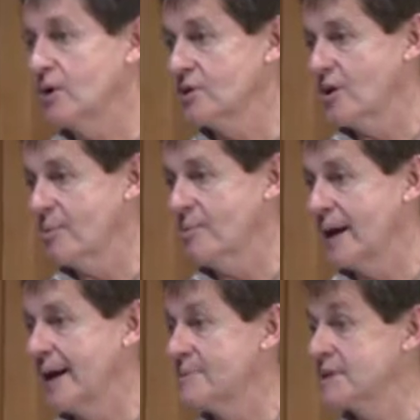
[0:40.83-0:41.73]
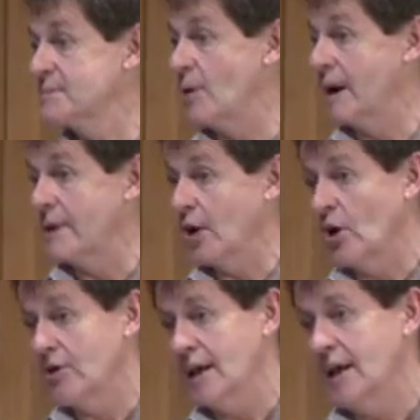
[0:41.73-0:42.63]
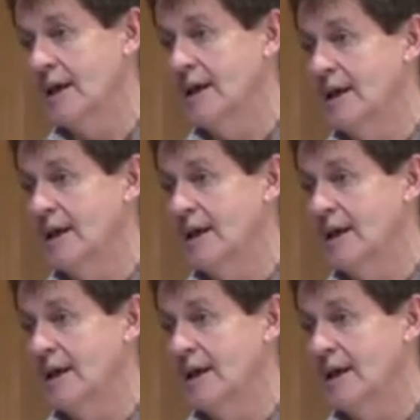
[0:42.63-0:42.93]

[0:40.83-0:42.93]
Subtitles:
workshop. My name is Brian McCarthy.